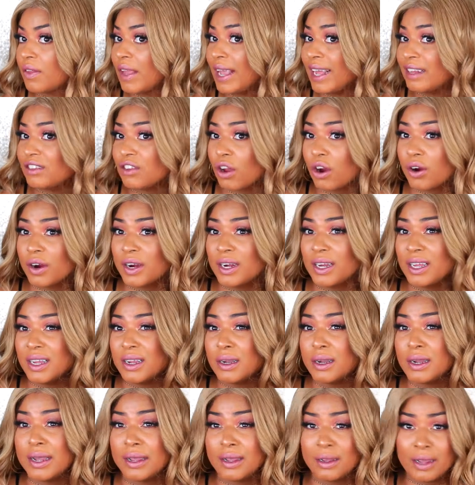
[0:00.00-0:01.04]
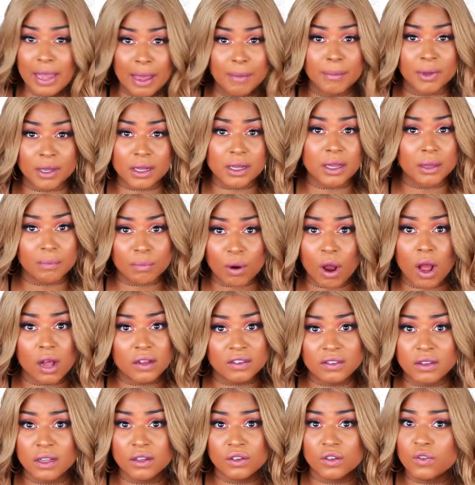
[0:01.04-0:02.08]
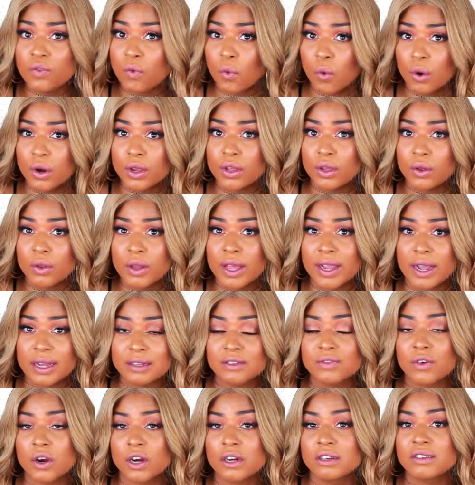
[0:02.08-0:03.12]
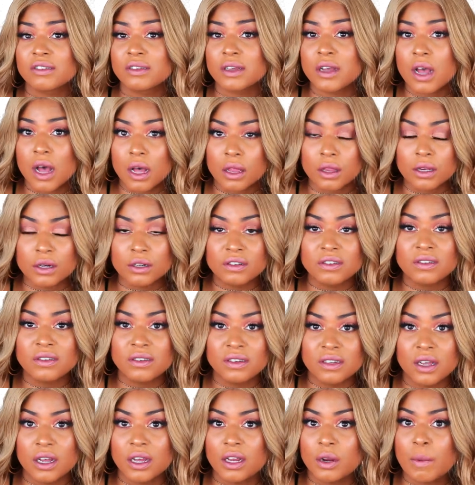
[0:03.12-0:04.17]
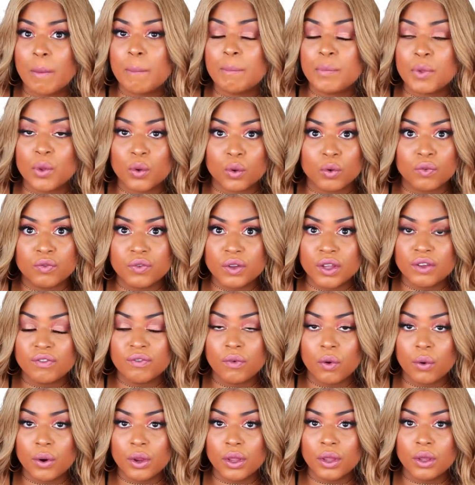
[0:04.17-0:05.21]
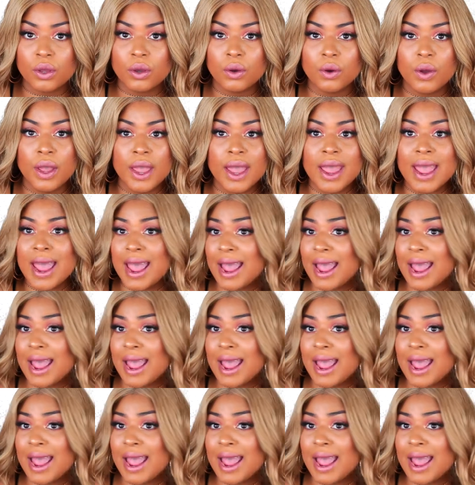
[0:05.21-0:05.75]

it's already chemically processed for you, like as far as the colors done beautifully for you,